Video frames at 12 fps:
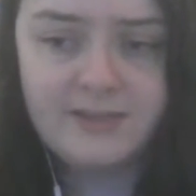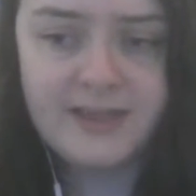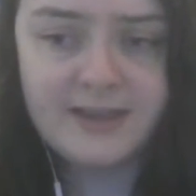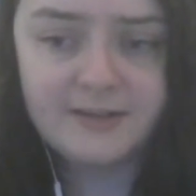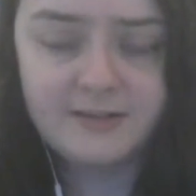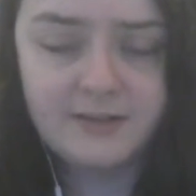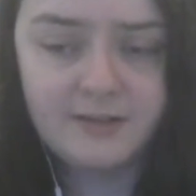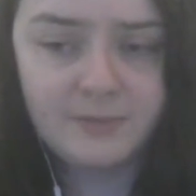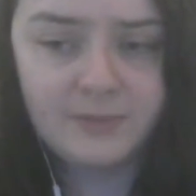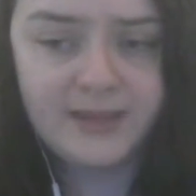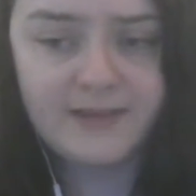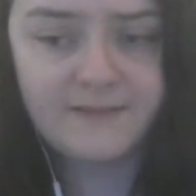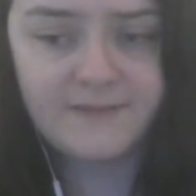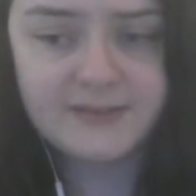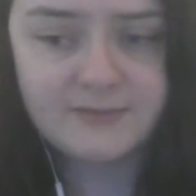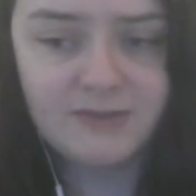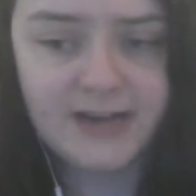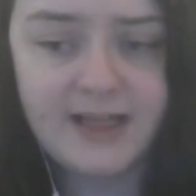Then we have
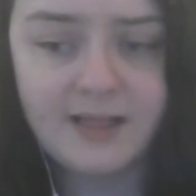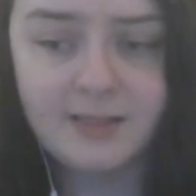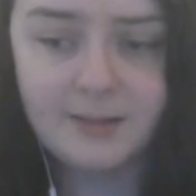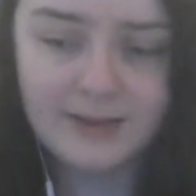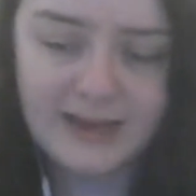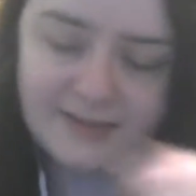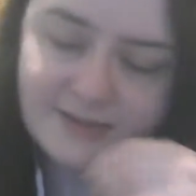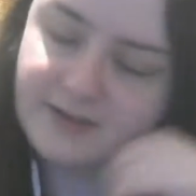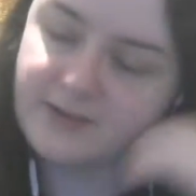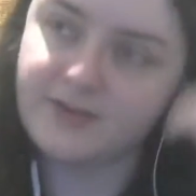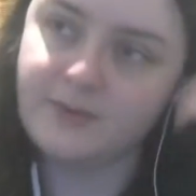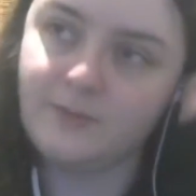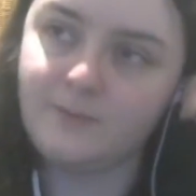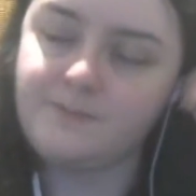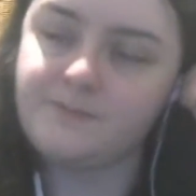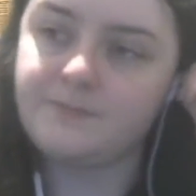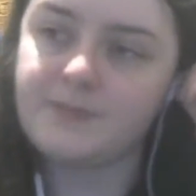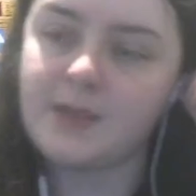Raelle and the
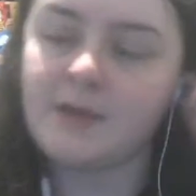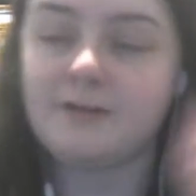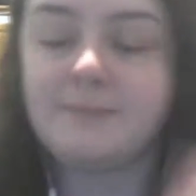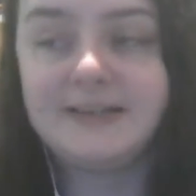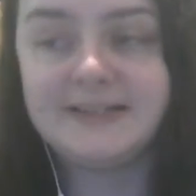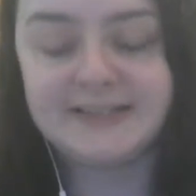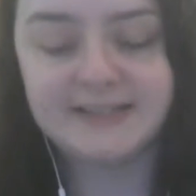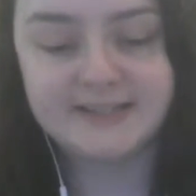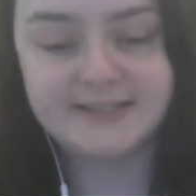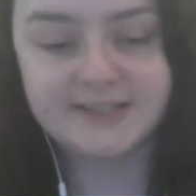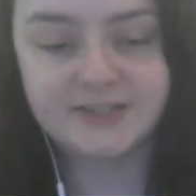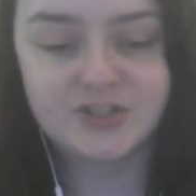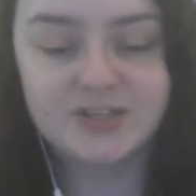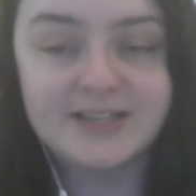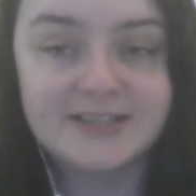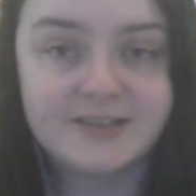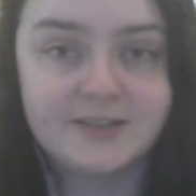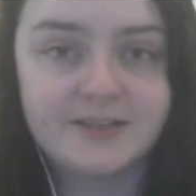her abilities and she
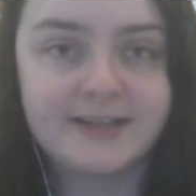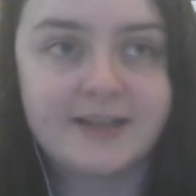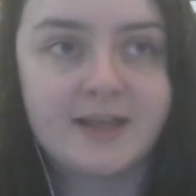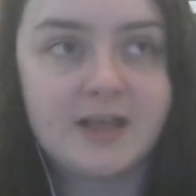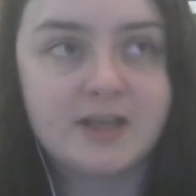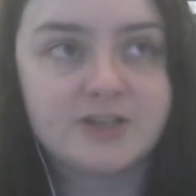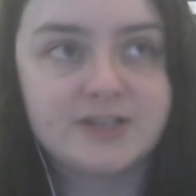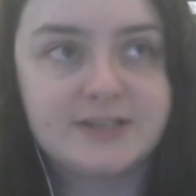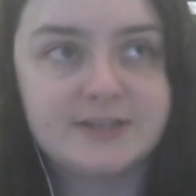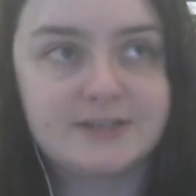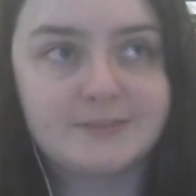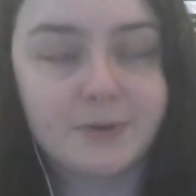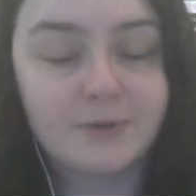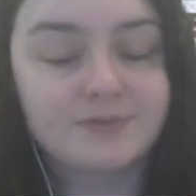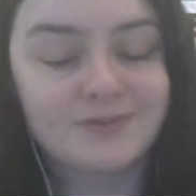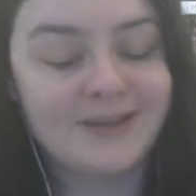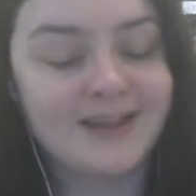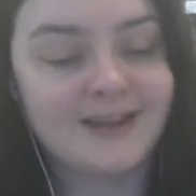is like she spoke
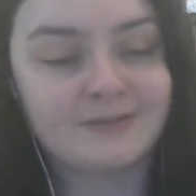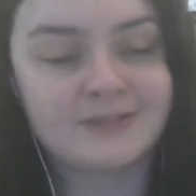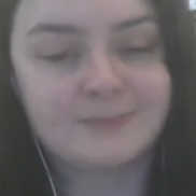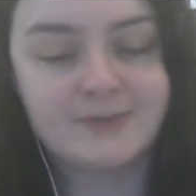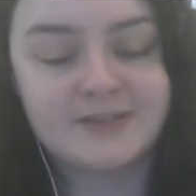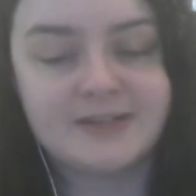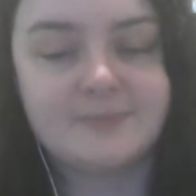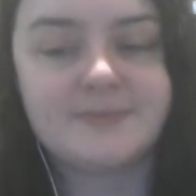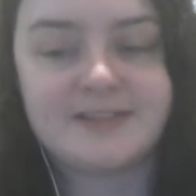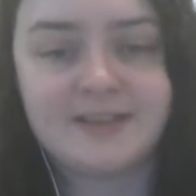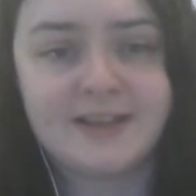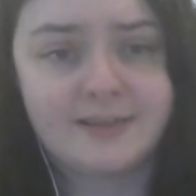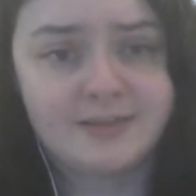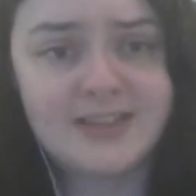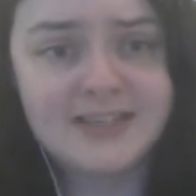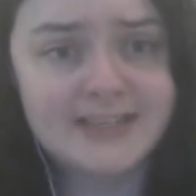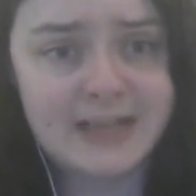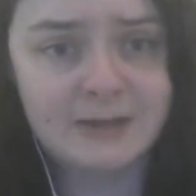to it it responded and was like
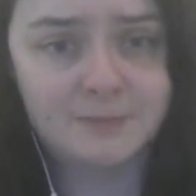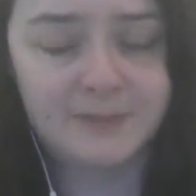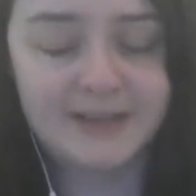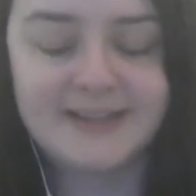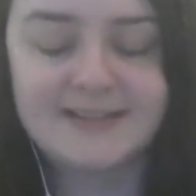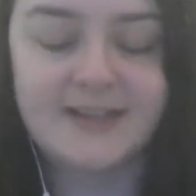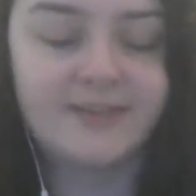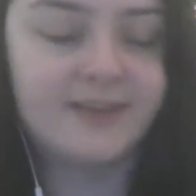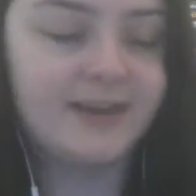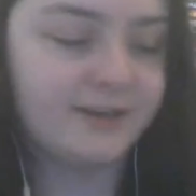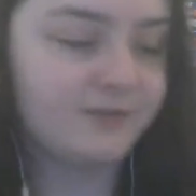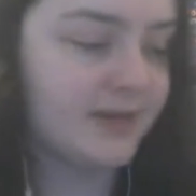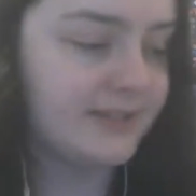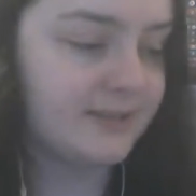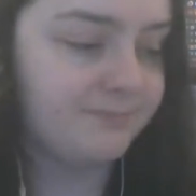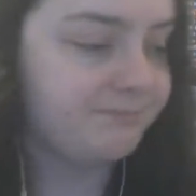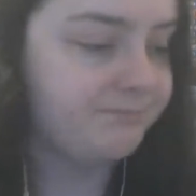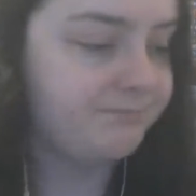this sound please and then it tried
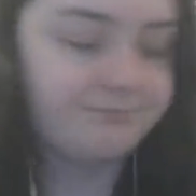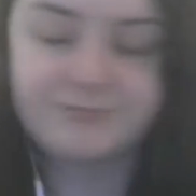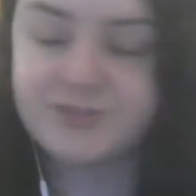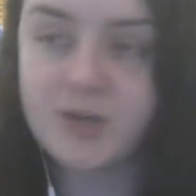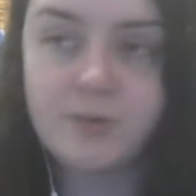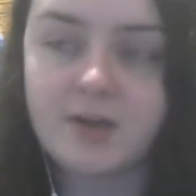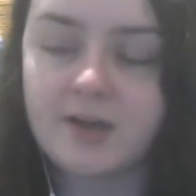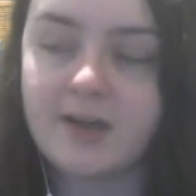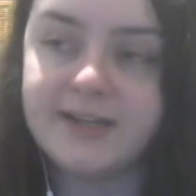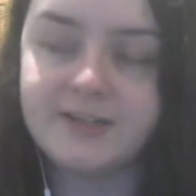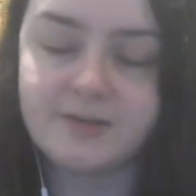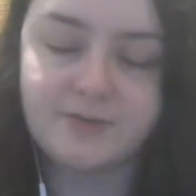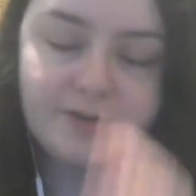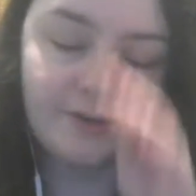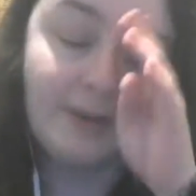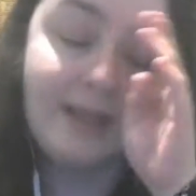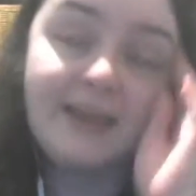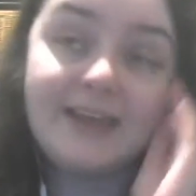to choke her I don't
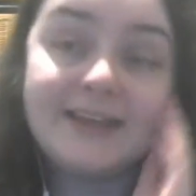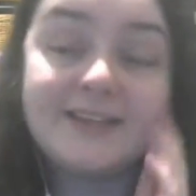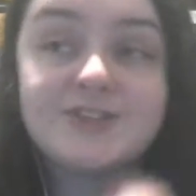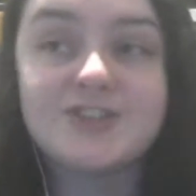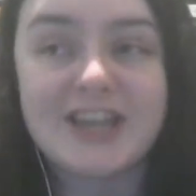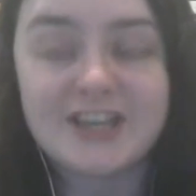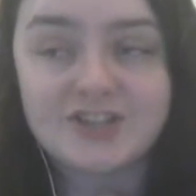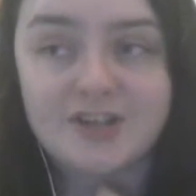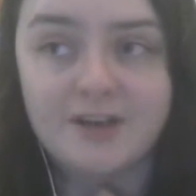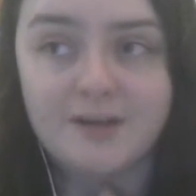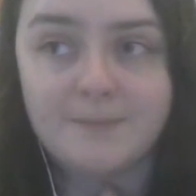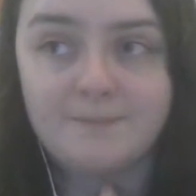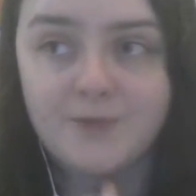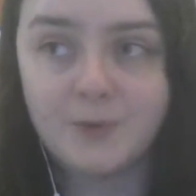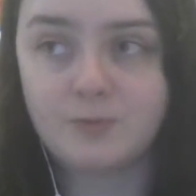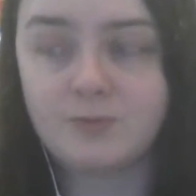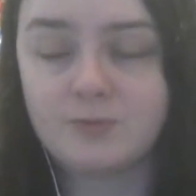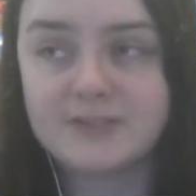know it has changed her
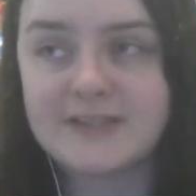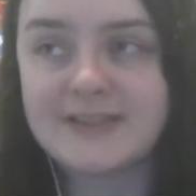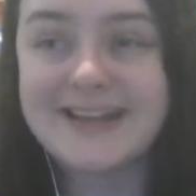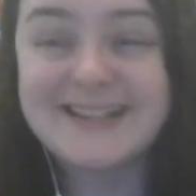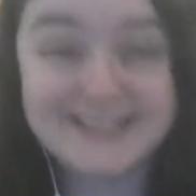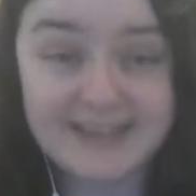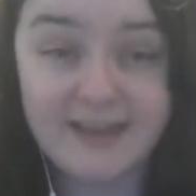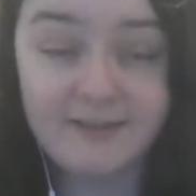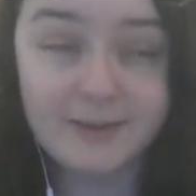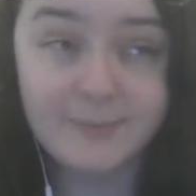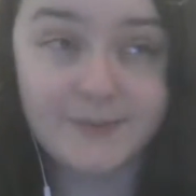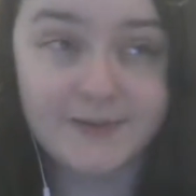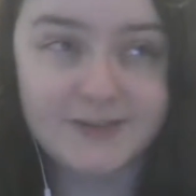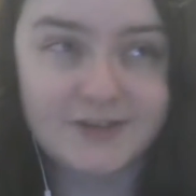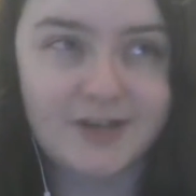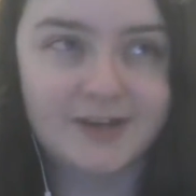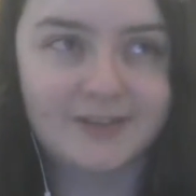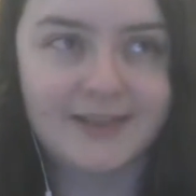vocal cords and that is scary because you
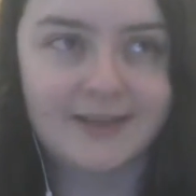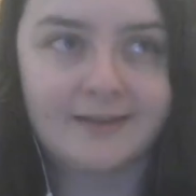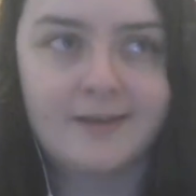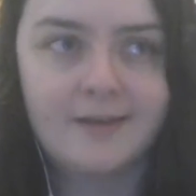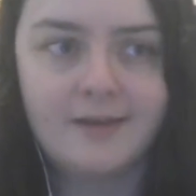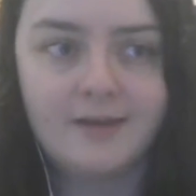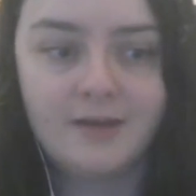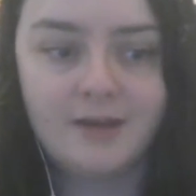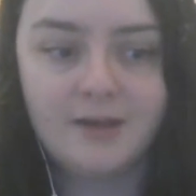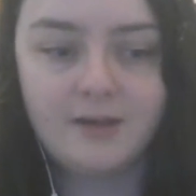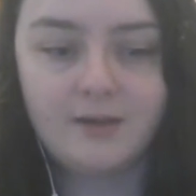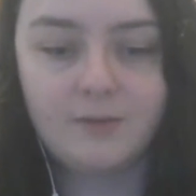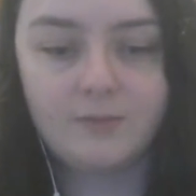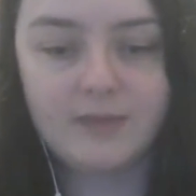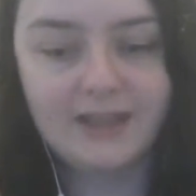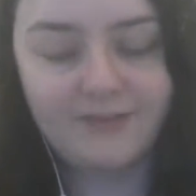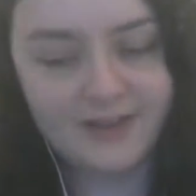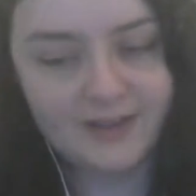kind of think
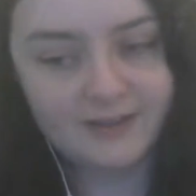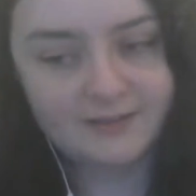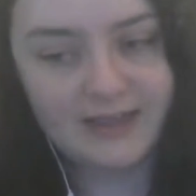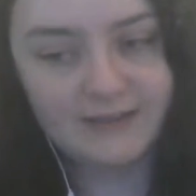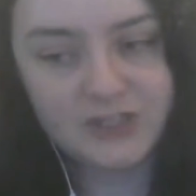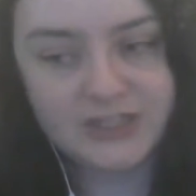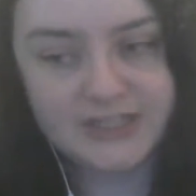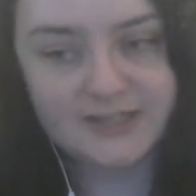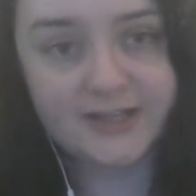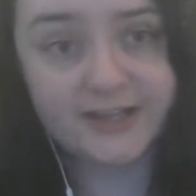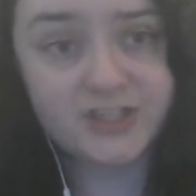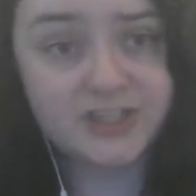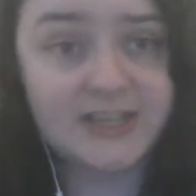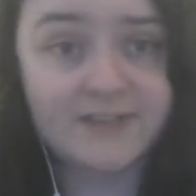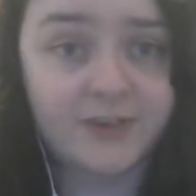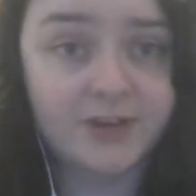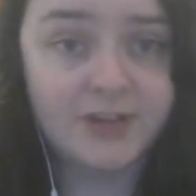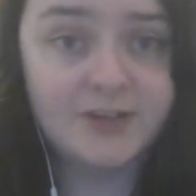if it if she decides she's
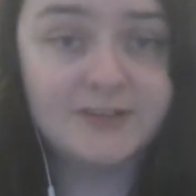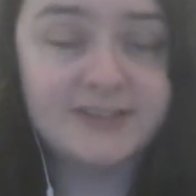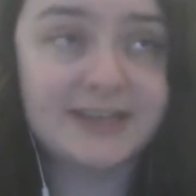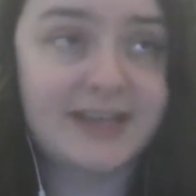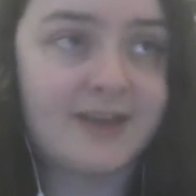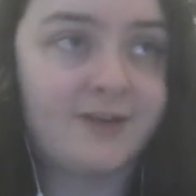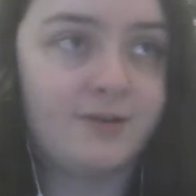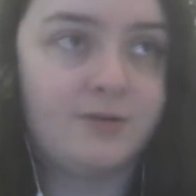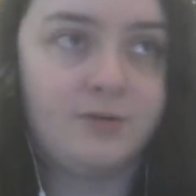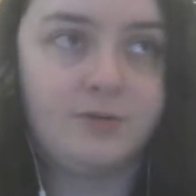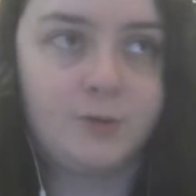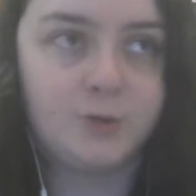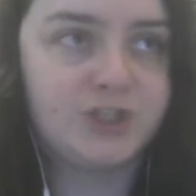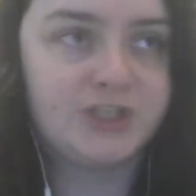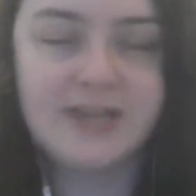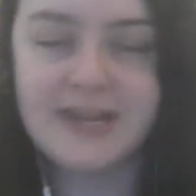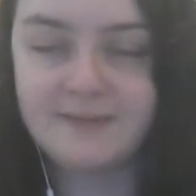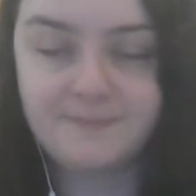never going to use it again or she
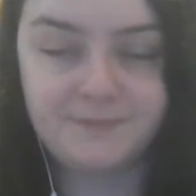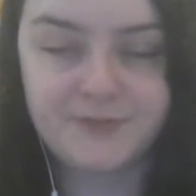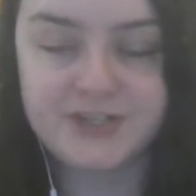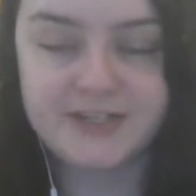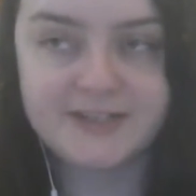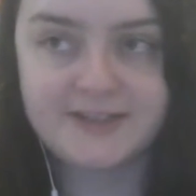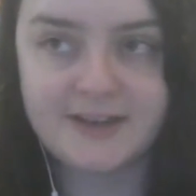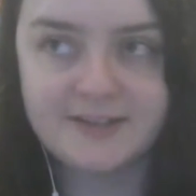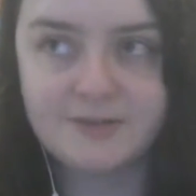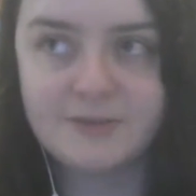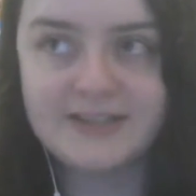it, she decides oh